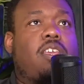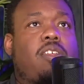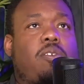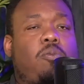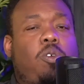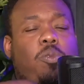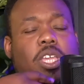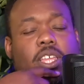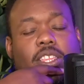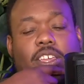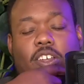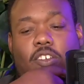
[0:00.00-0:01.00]
I when we had
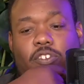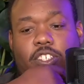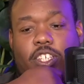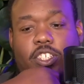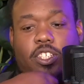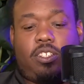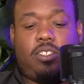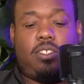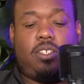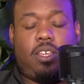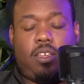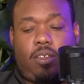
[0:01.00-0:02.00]
that conversation,
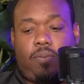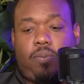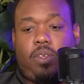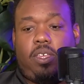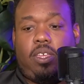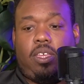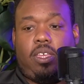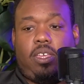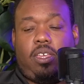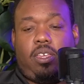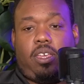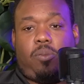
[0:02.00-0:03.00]

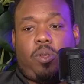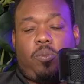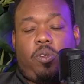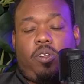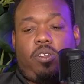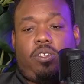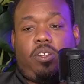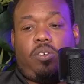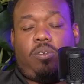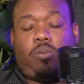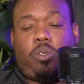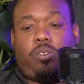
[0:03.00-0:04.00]
I remember,
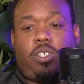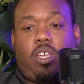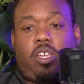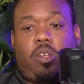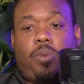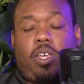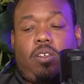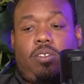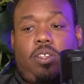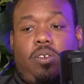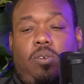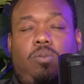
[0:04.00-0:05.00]
we were talking about,
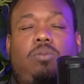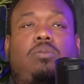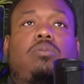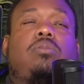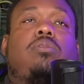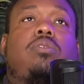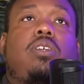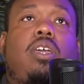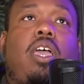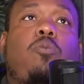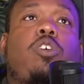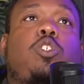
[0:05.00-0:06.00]

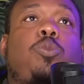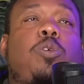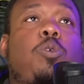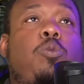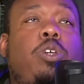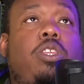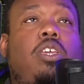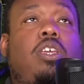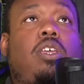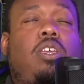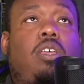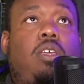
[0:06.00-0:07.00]
I wish people would
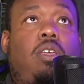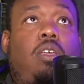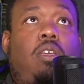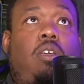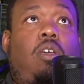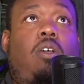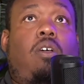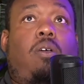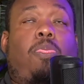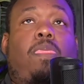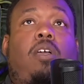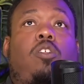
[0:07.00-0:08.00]

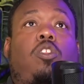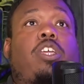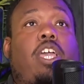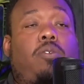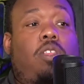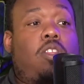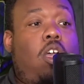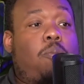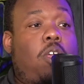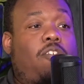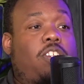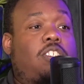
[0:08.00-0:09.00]
look at the
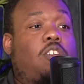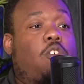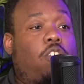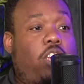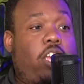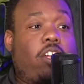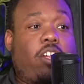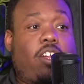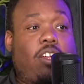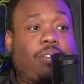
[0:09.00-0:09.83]
nonprofits that are already here,